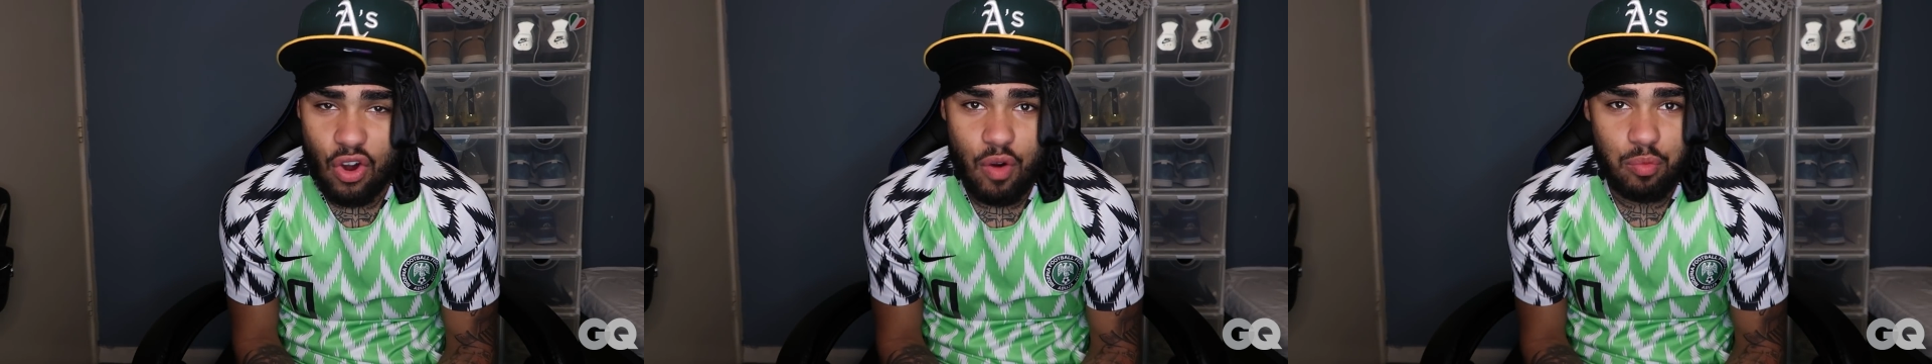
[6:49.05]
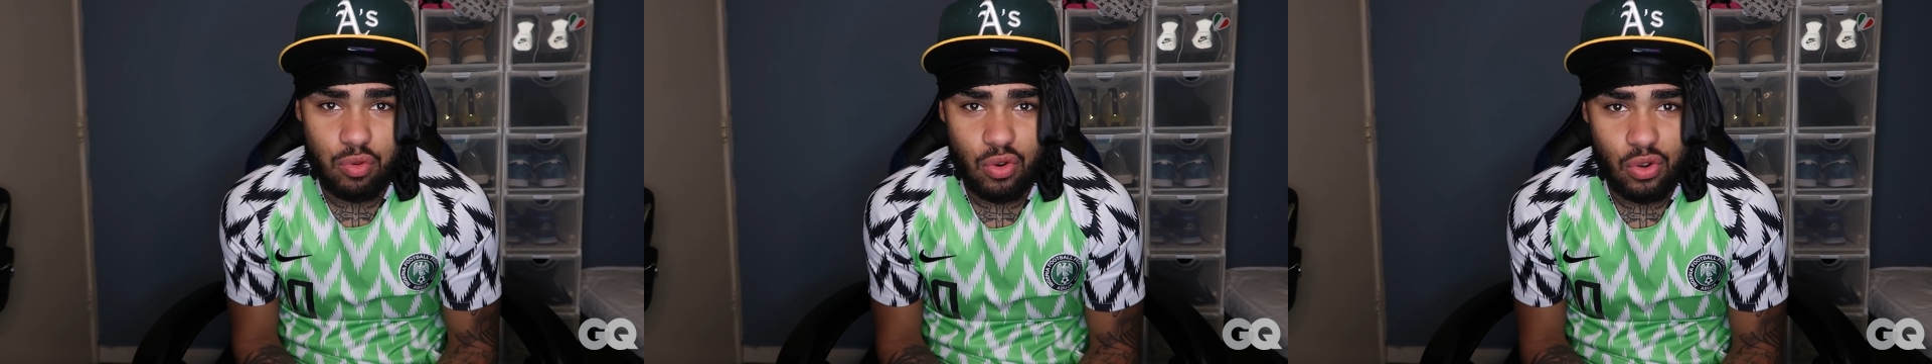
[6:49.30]

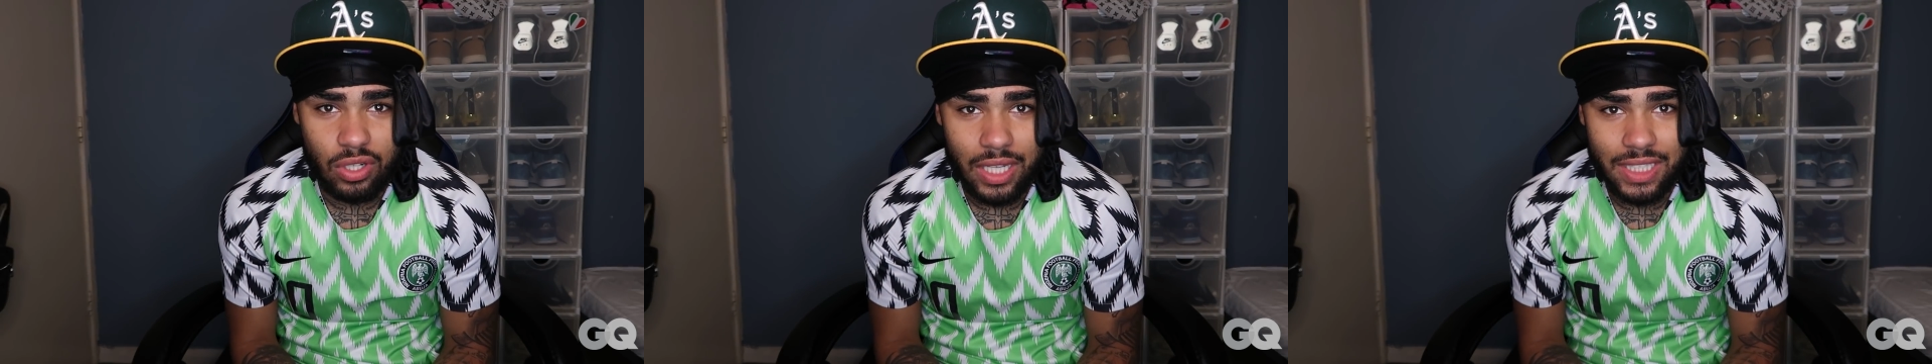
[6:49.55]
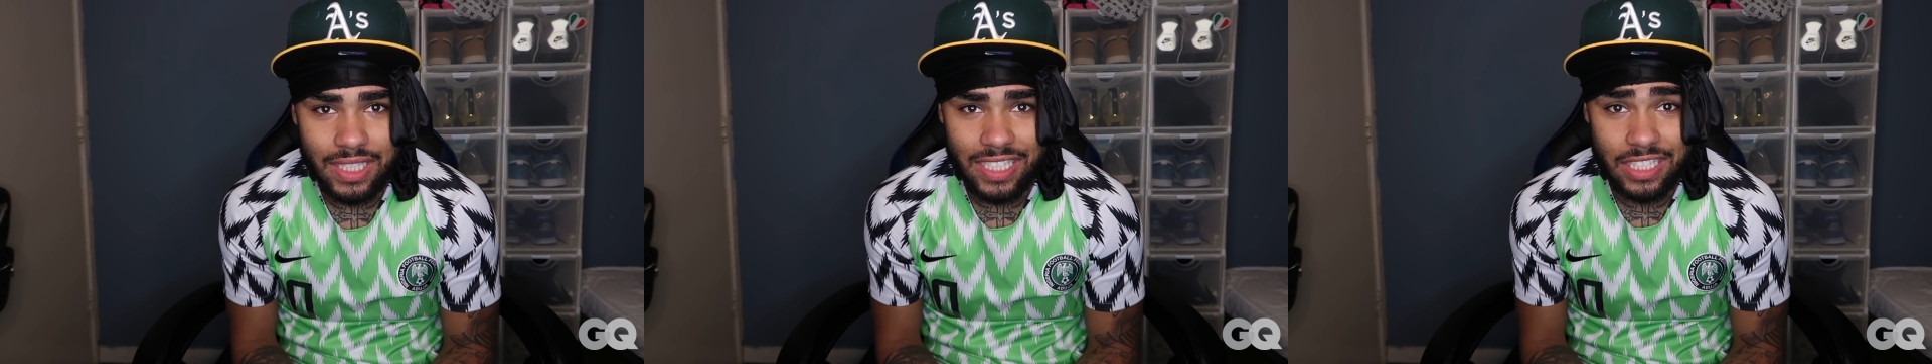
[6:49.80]
go abroad
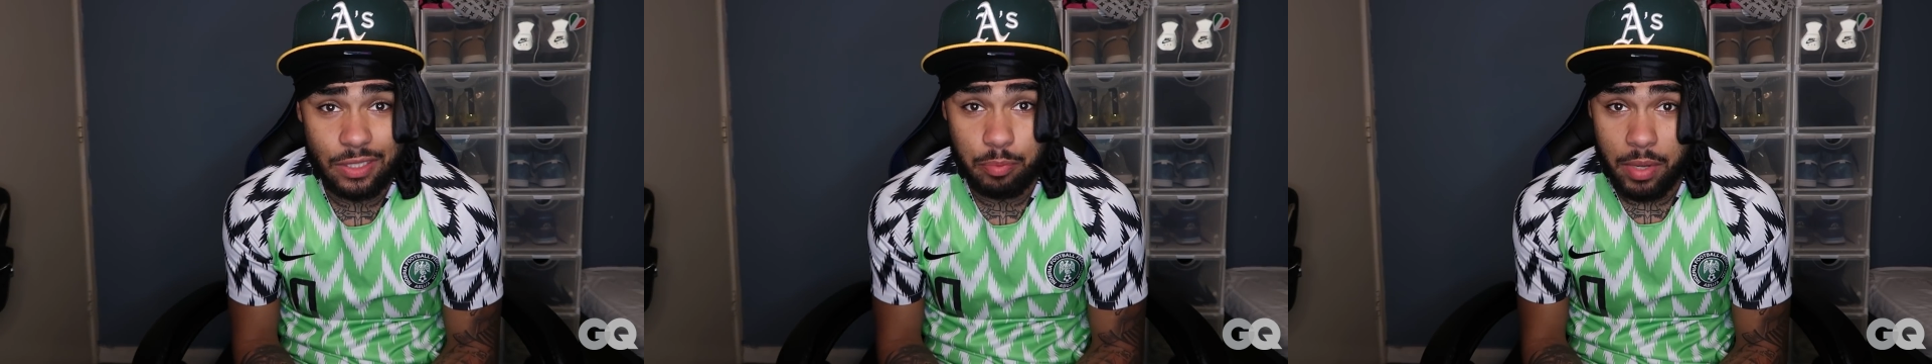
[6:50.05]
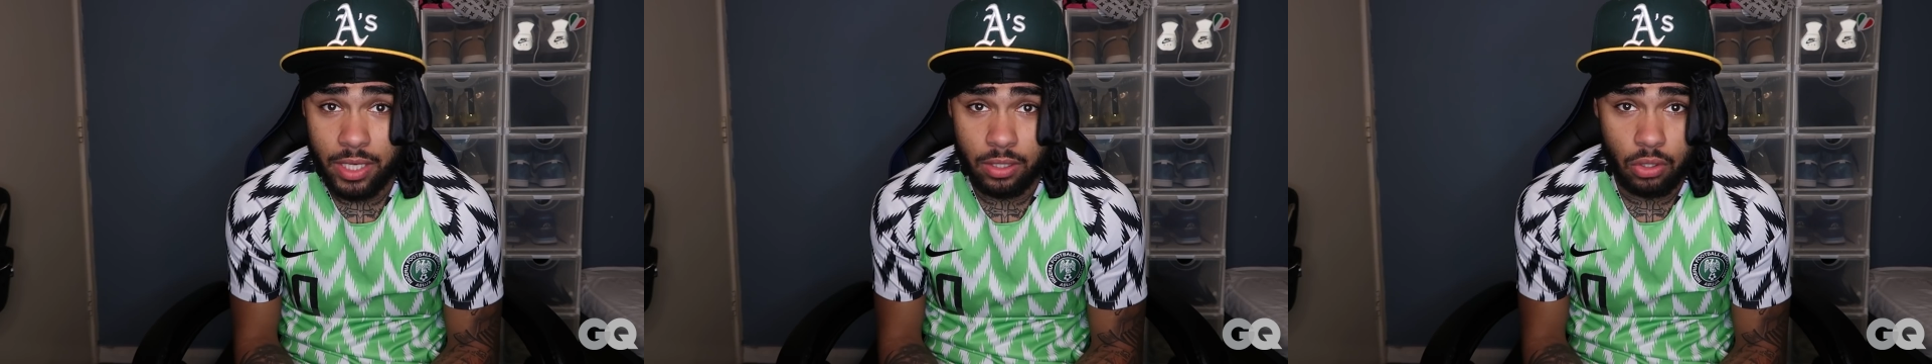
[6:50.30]
and just
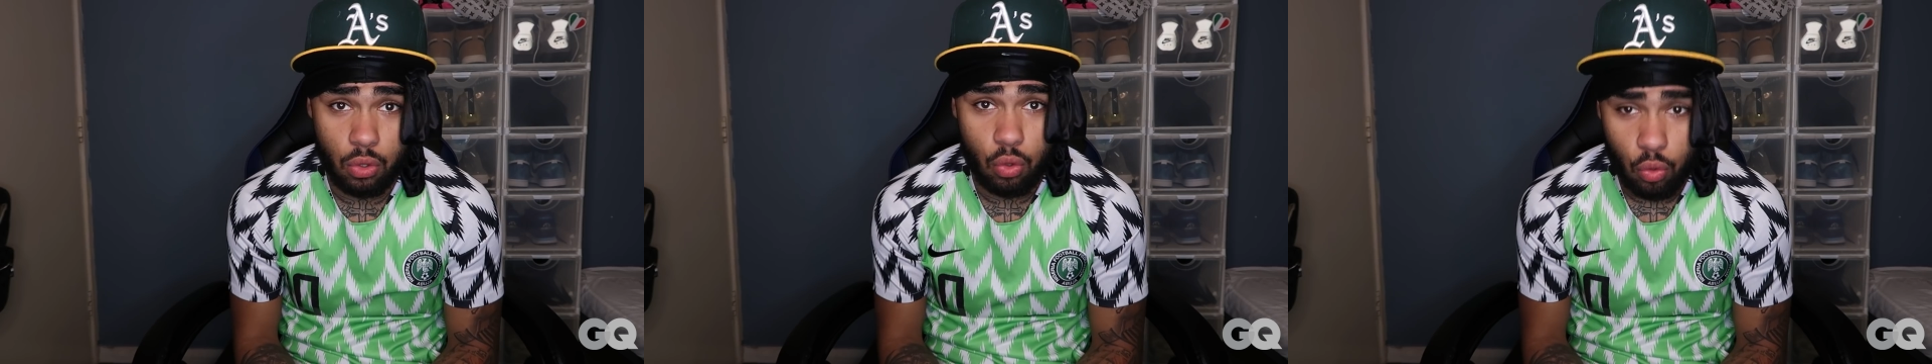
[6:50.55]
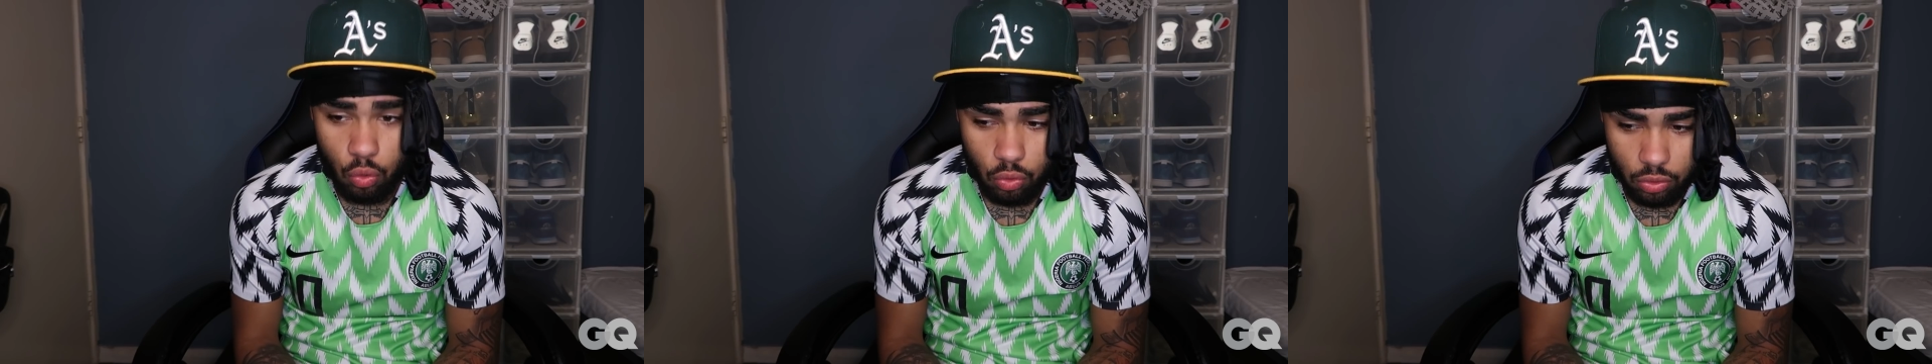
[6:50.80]
spend it
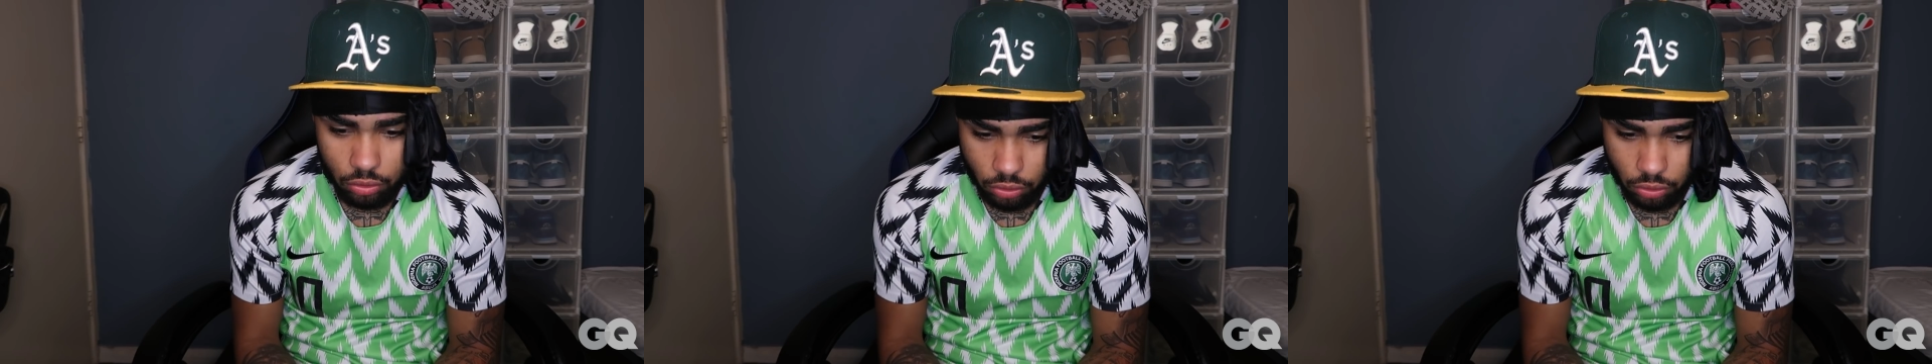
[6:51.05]
all.